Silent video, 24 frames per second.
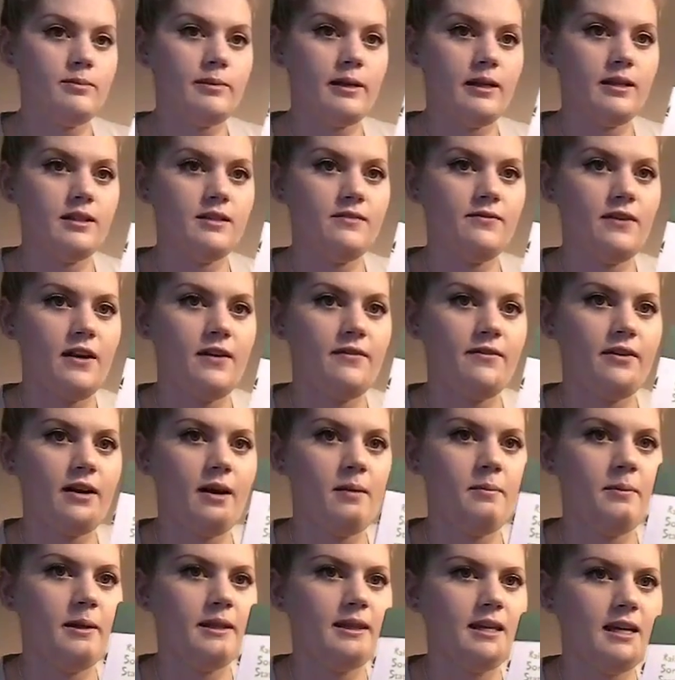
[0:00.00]
is Bella's
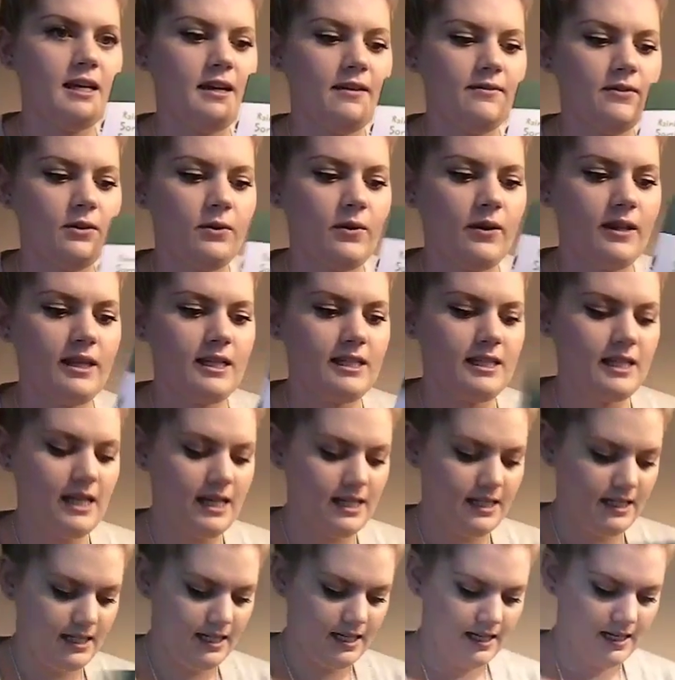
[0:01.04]
favorite, but they give you all these
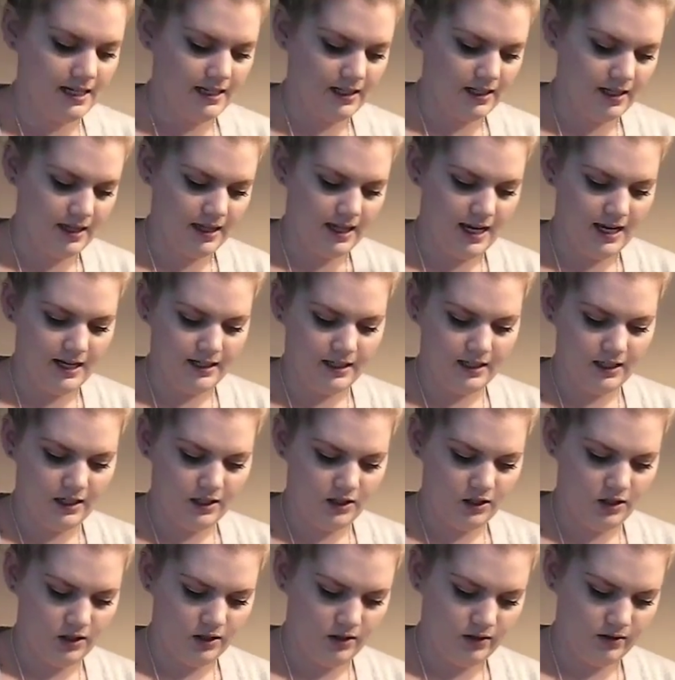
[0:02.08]
ideas on things to
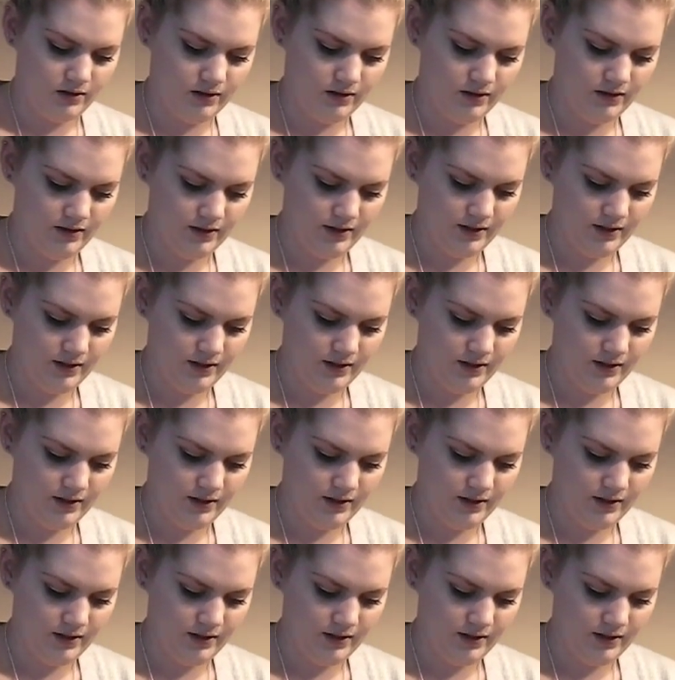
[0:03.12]
do.